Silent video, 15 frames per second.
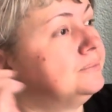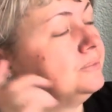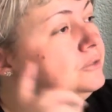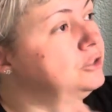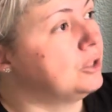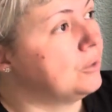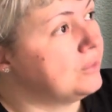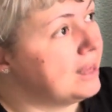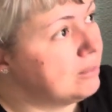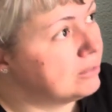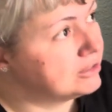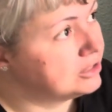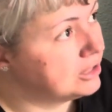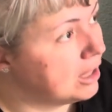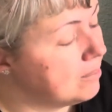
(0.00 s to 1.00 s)
So that
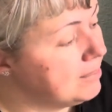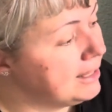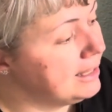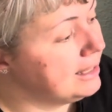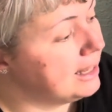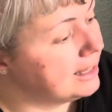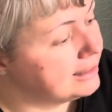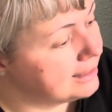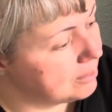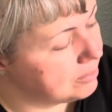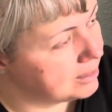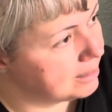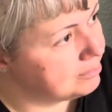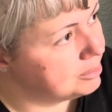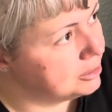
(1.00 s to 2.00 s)
one's coming. That one
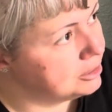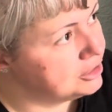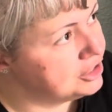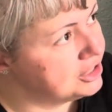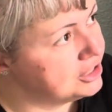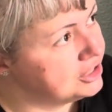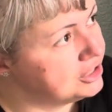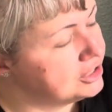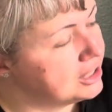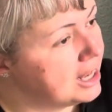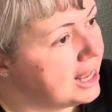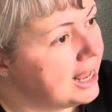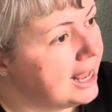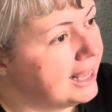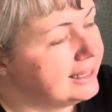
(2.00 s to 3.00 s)
I purchased.
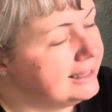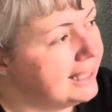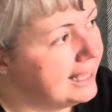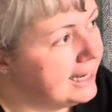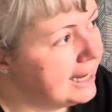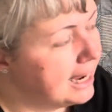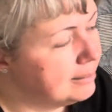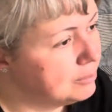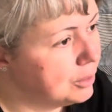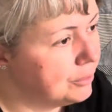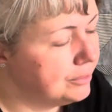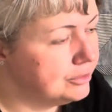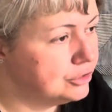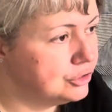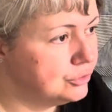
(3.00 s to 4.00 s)
Then I'm
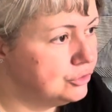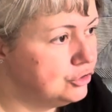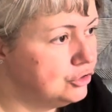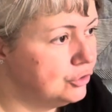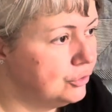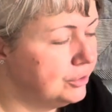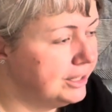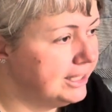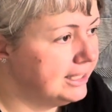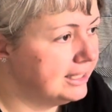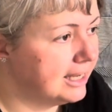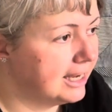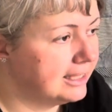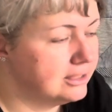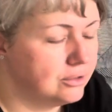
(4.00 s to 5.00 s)
going to join.
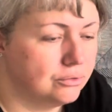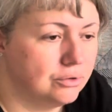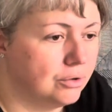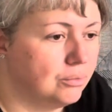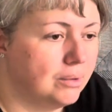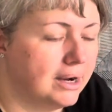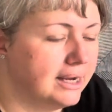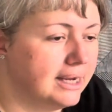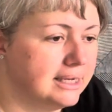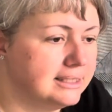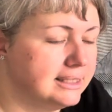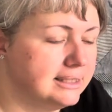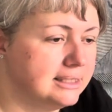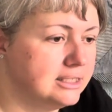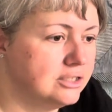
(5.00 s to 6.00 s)
I don't know why I
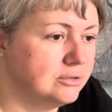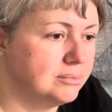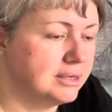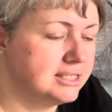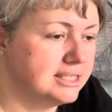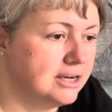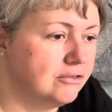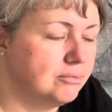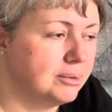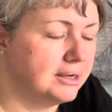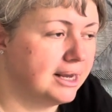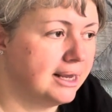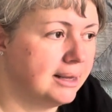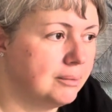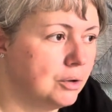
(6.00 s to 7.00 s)
did this to myself, but
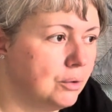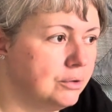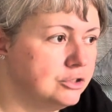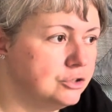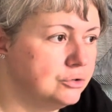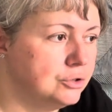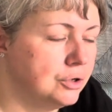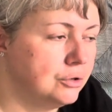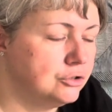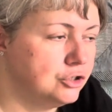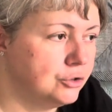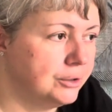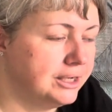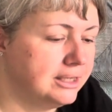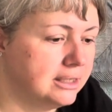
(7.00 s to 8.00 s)
I am going to
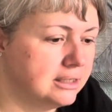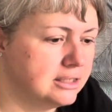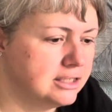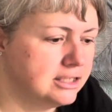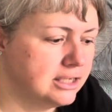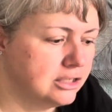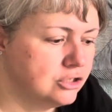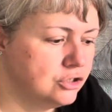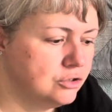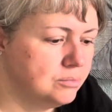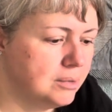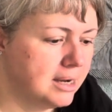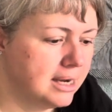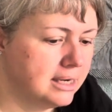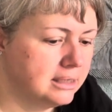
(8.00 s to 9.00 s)
join the
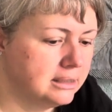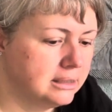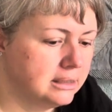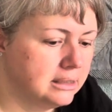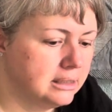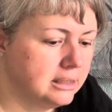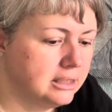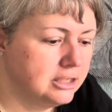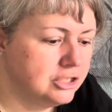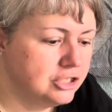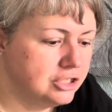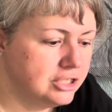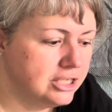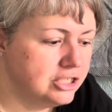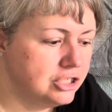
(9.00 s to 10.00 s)
Satsuma
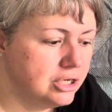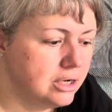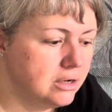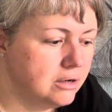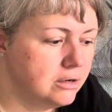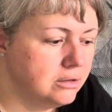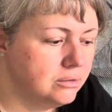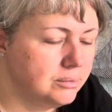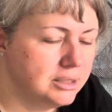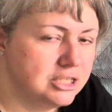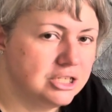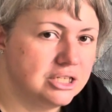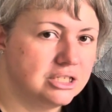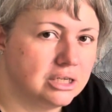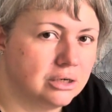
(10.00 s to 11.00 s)
Stitch Along, which
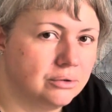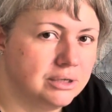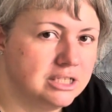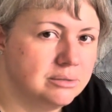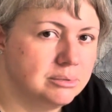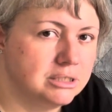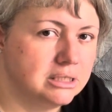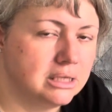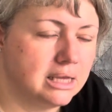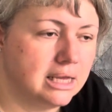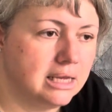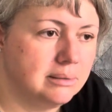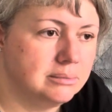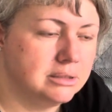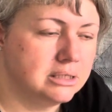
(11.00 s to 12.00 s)
is a Christmas
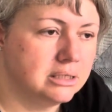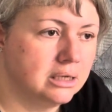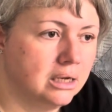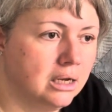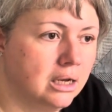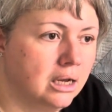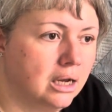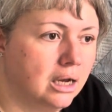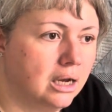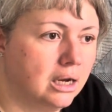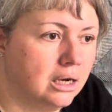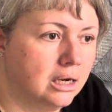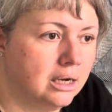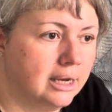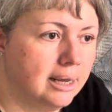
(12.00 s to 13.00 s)
themed
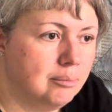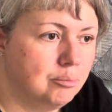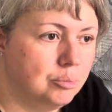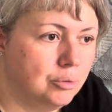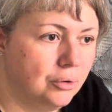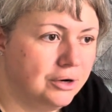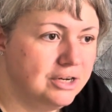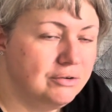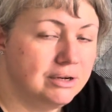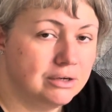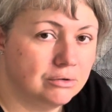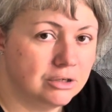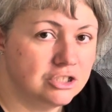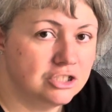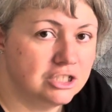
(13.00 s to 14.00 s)
embroidery
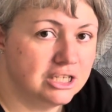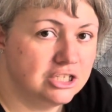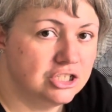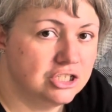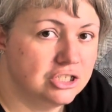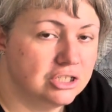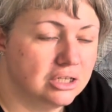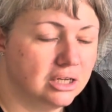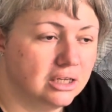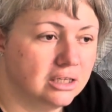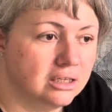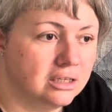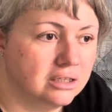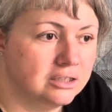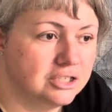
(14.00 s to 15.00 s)
cross stitch
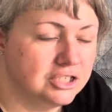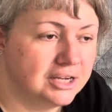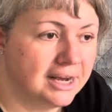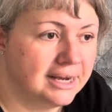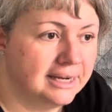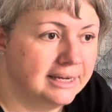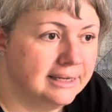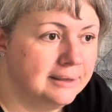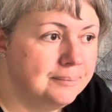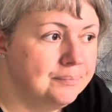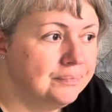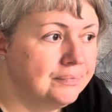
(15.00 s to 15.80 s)
design.